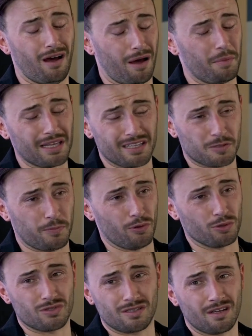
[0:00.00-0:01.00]
I make this
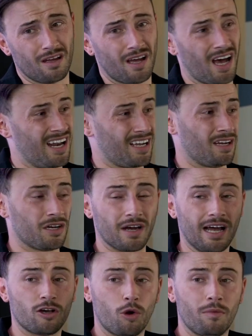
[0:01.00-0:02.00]
post and I can
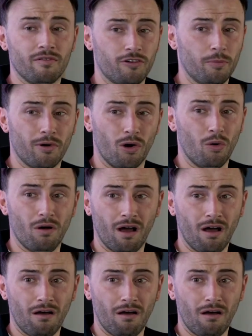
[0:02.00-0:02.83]
crack on my football,